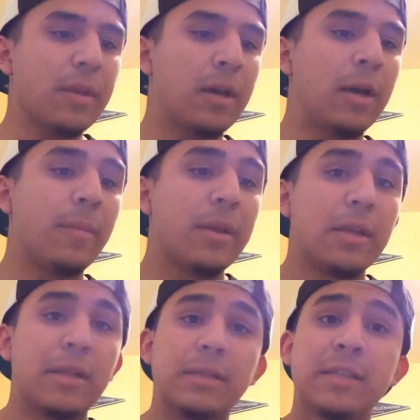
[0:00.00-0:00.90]

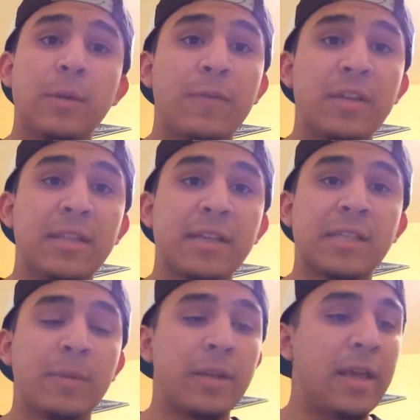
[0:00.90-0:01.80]
Zero for these next
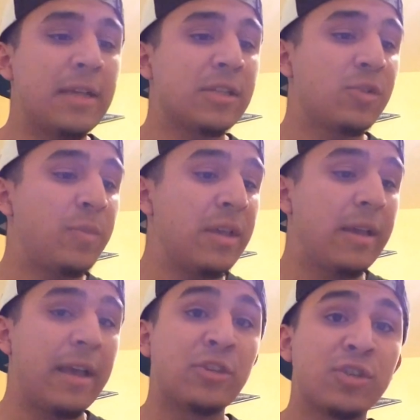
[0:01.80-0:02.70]
couple of days should be
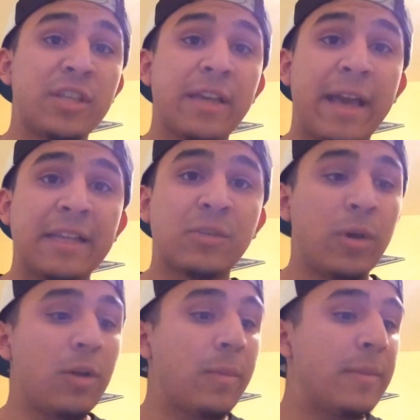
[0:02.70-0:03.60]
interesting as
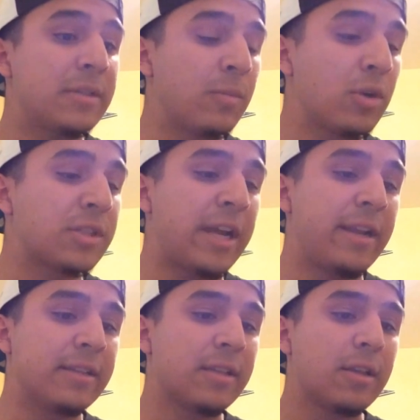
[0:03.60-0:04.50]
well. Maybe some more
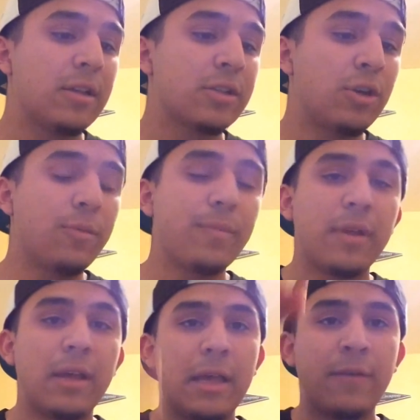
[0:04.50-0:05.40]
signings. So,
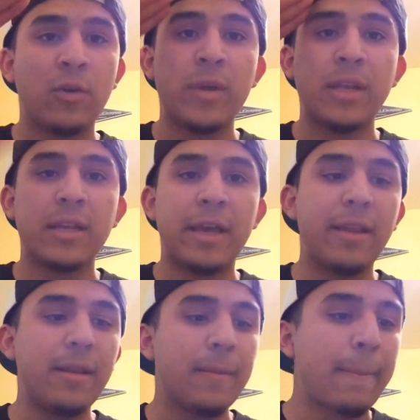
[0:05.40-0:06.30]
have a good weekend
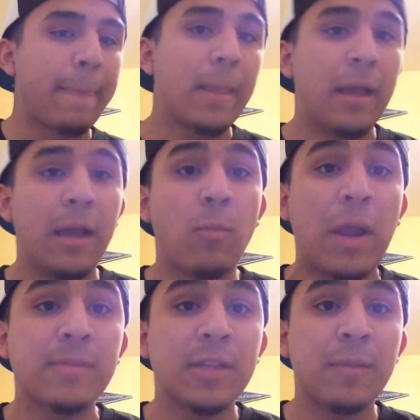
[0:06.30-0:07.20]
again.
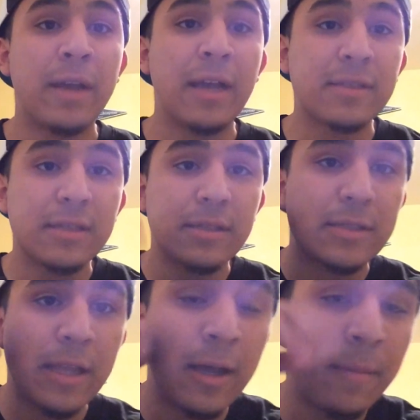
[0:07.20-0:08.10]
Rams up, guys.
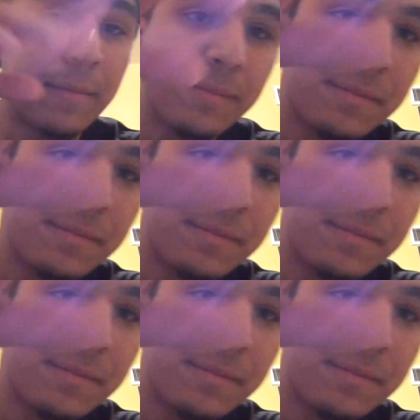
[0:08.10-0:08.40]
Stay up.